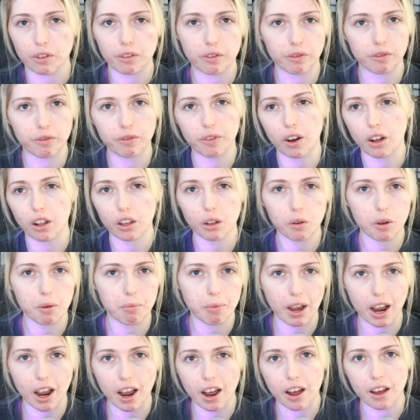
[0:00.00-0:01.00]
Follow a
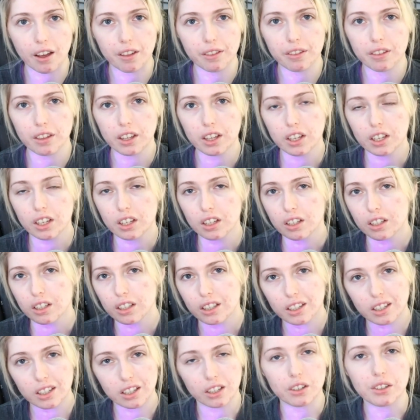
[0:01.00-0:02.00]
path,
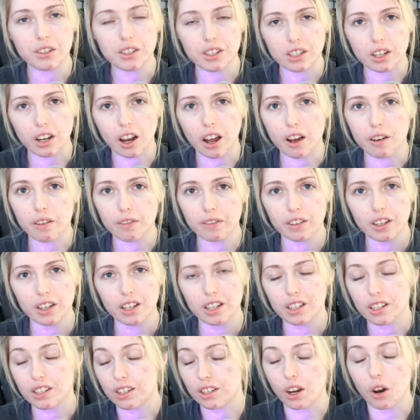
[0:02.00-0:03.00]
kill stuff,
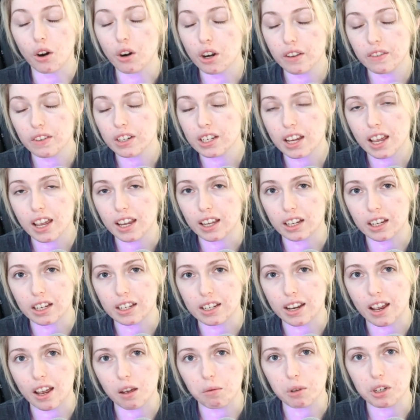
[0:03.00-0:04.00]
don't even take any
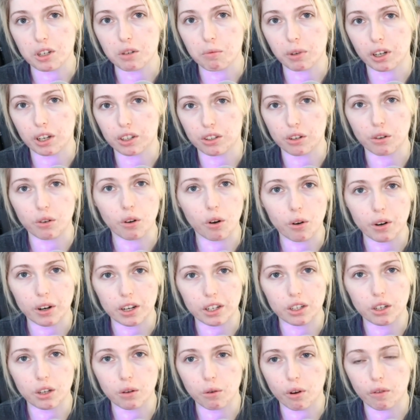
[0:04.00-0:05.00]
damage because you're already
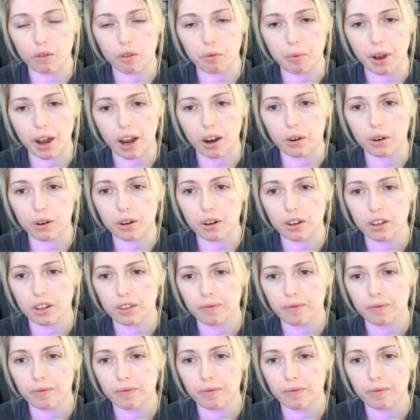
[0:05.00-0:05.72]
too overpowered.